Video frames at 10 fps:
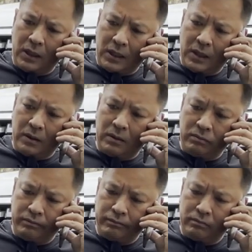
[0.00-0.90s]
Uh,
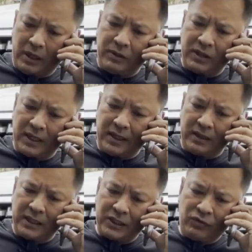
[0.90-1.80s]
maybe
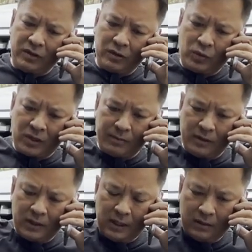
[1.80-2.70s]
tonight the test results will come
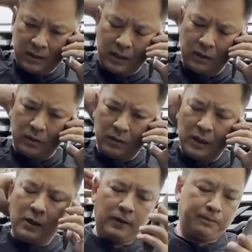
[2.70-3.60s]
in. Okay, thank you.
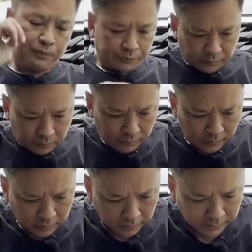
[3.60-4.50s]

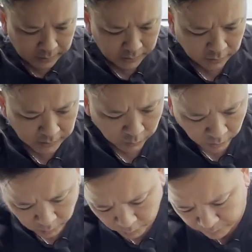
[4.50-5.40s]
All right. Okay,
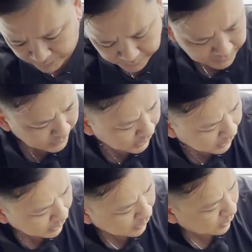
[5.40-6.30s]
where were we, guys?
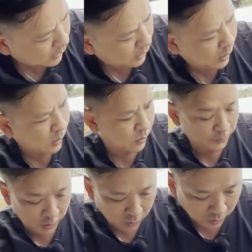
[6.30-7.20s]
Oh,
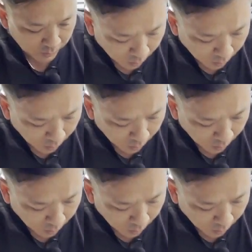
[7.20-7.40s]
oh,